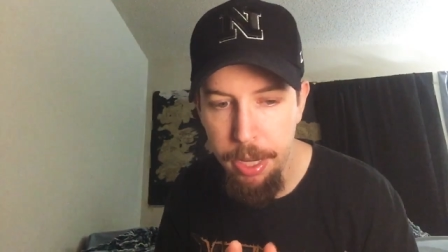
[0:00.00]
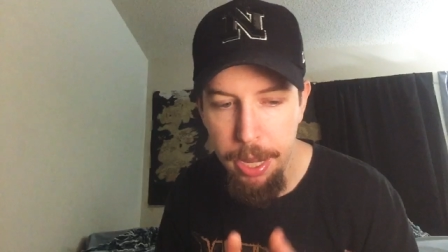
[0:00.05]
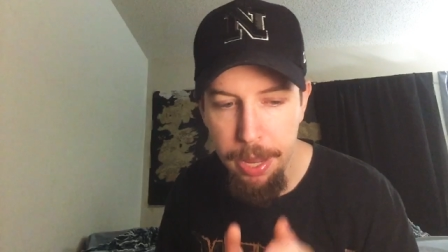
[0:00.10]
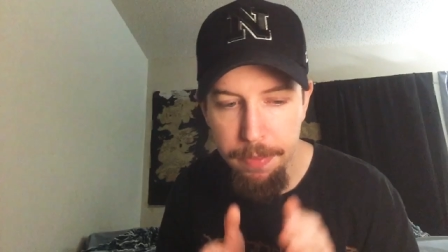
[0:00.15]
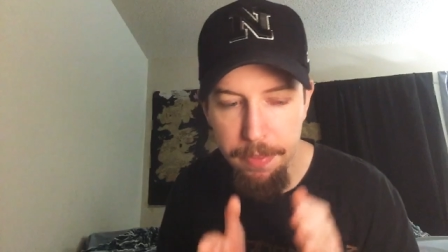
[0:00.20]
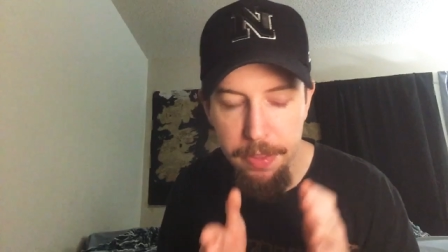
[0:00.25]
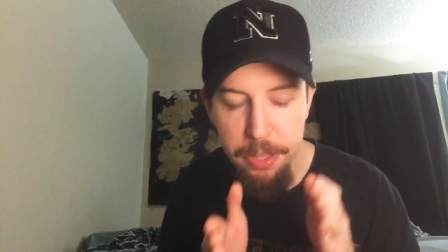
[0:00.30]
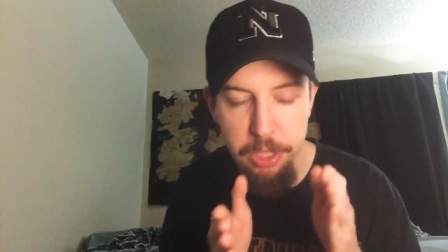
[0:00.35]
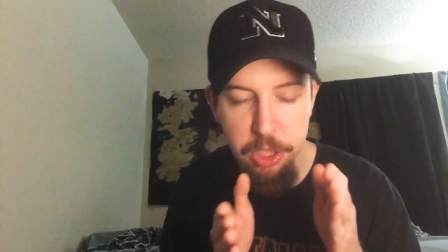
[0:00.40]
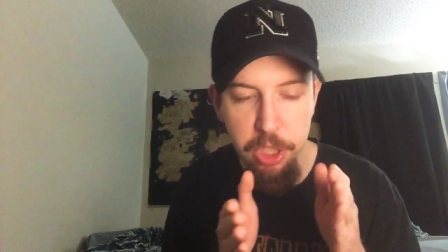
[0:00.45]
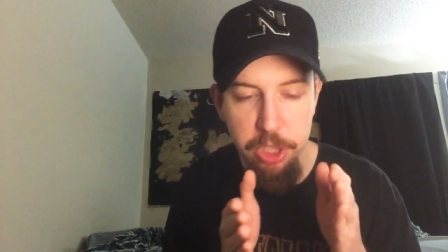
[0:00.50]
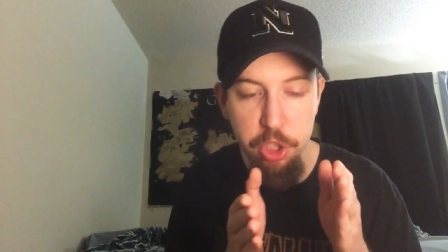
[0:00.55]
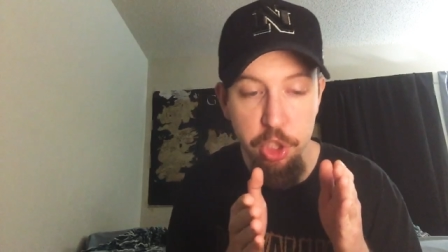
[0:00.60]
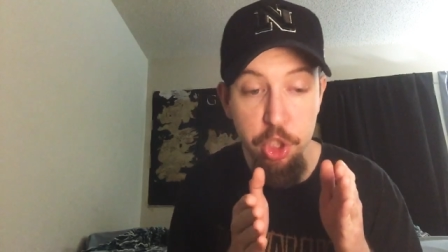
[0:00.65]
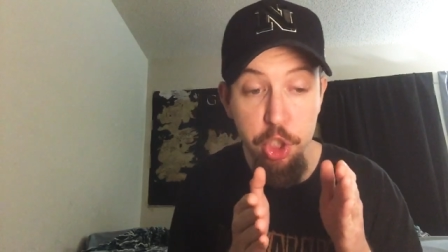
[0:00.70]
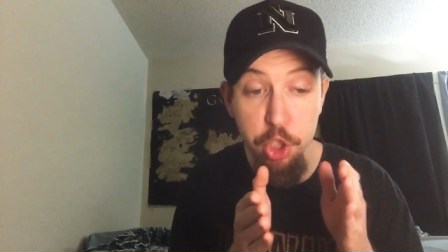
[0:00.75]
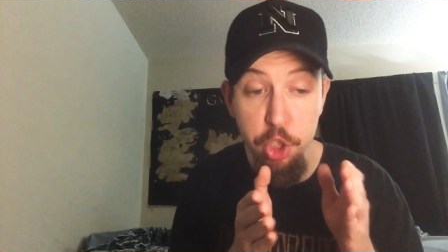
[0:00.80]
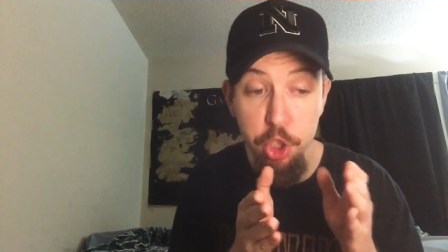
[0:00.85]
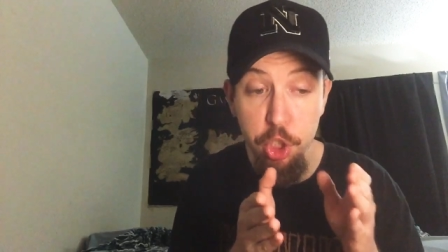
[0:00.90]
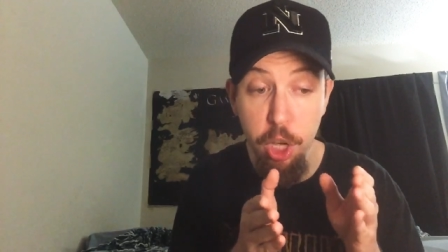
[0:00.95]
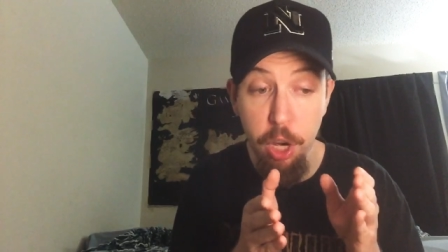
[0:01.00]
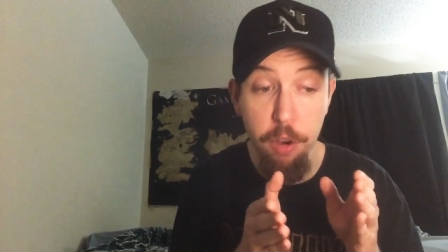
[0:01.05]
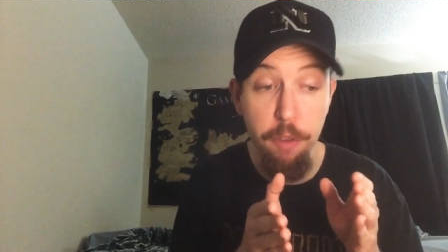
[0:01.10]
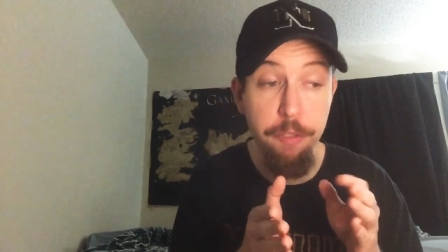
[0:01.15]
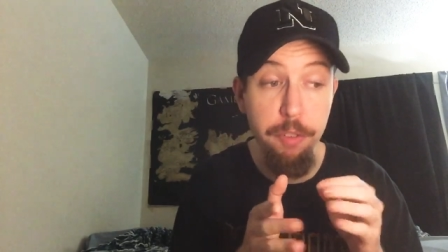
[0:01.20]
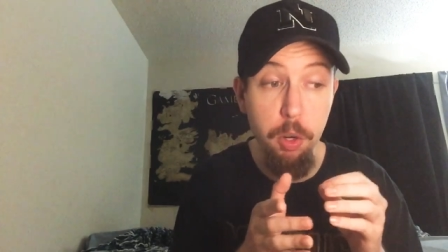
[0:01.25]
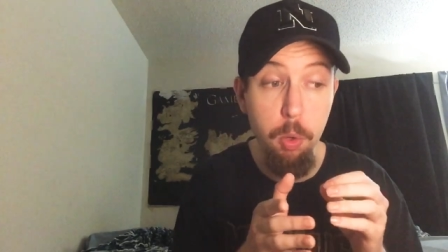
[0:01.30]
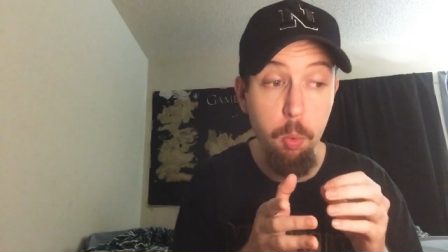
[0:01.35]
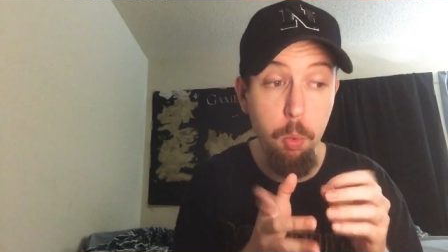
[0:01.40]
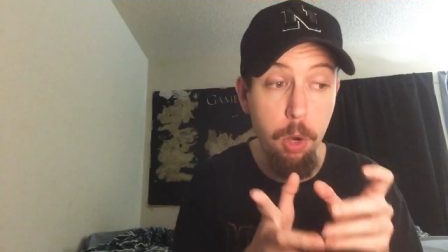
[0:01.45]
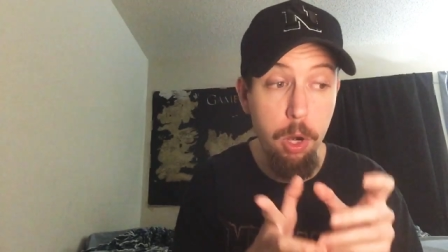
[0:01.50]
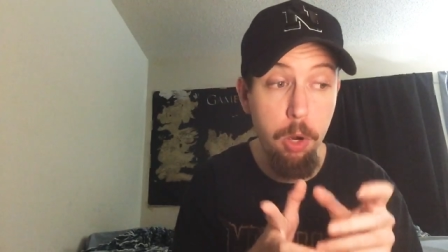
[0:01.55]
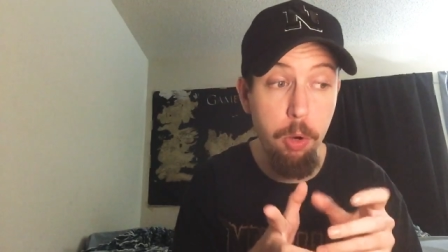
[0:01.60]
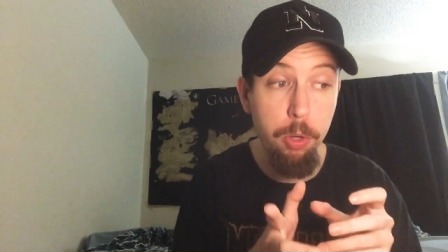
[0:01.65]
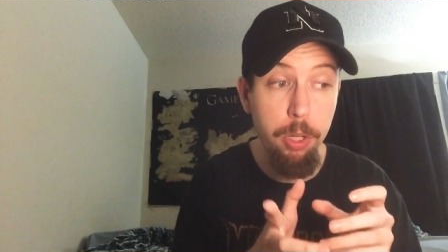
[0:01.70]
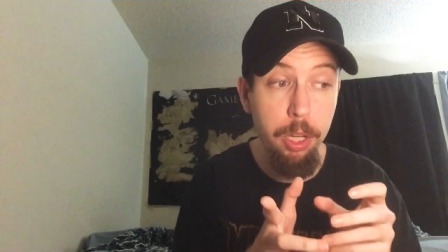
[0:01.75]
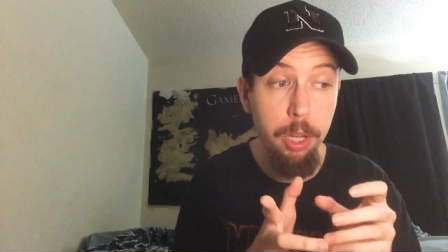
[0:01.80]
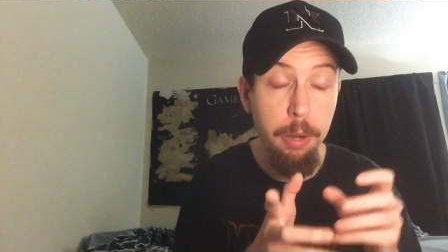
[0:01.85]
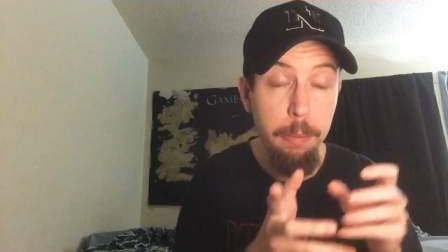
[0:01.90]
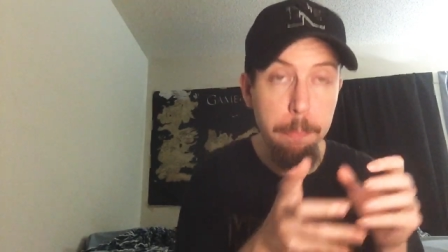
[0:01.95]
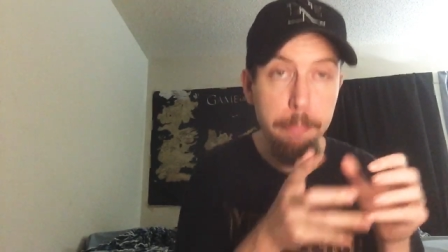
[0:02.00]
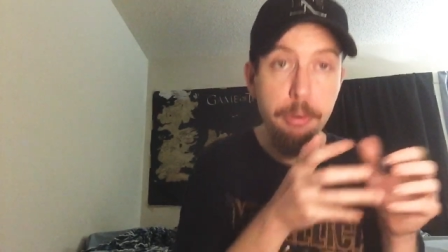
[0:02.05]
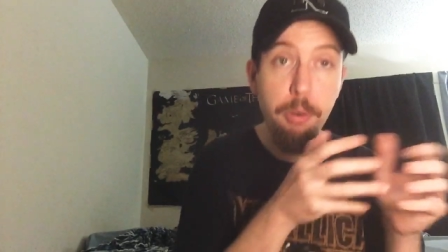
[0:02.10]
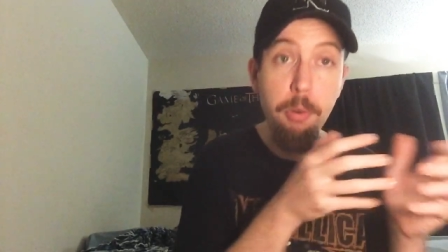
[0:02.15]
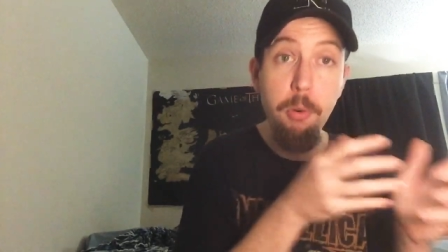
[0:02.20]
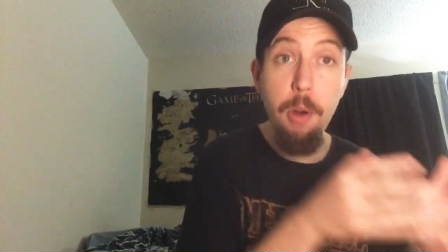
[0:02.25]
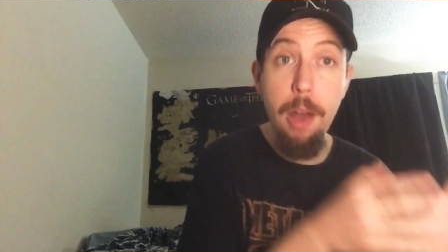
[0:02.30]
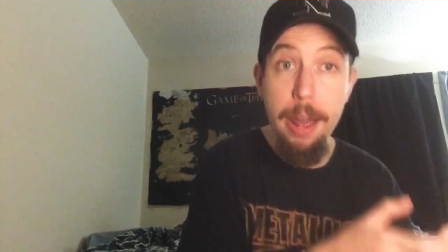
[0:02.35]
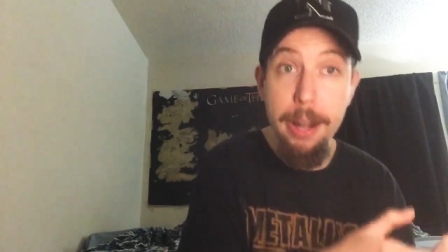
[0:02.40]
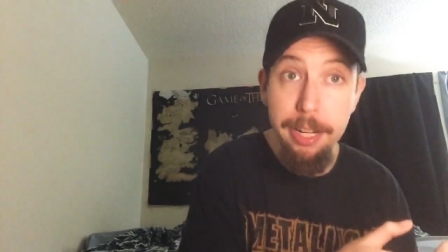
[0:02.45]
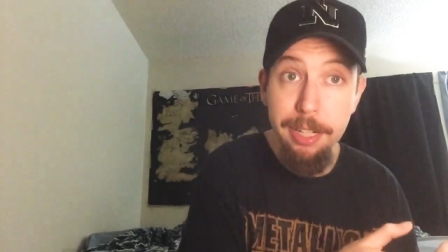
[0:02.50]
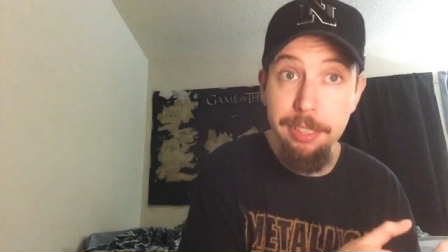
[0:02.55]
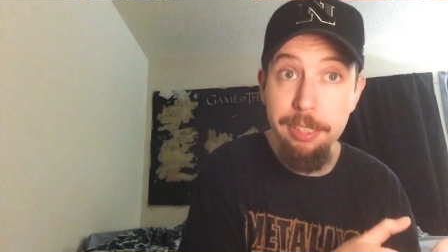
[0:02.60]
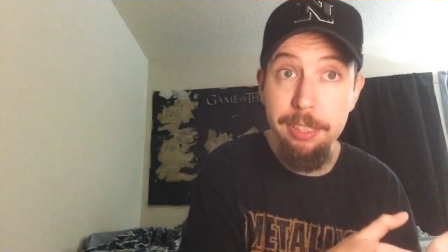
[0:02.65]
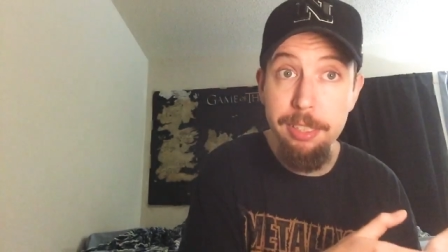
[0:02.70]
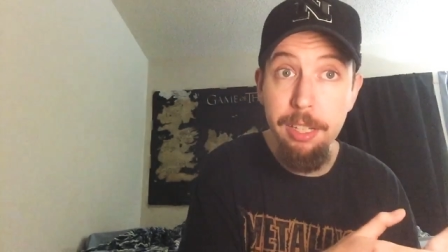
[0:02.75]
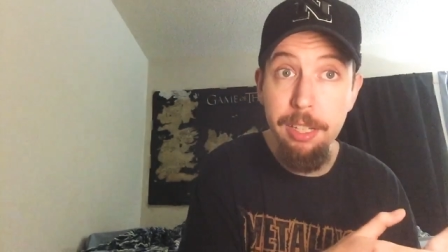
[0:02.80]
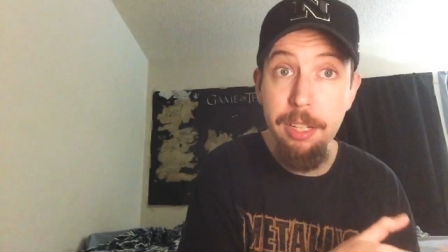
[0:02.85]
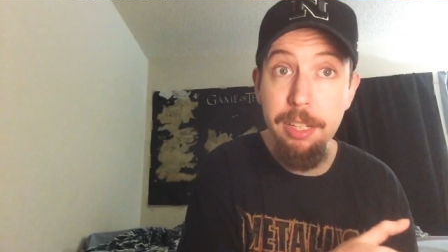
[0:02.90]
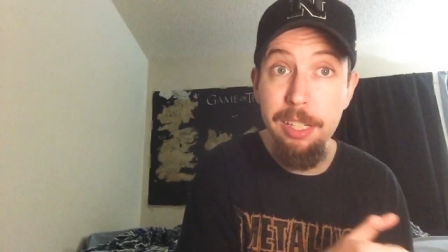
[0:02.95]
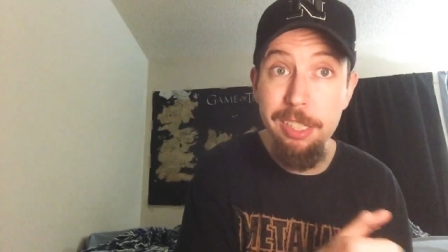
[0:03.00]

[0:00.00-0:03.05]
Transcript: And this doesn't just go for woke products,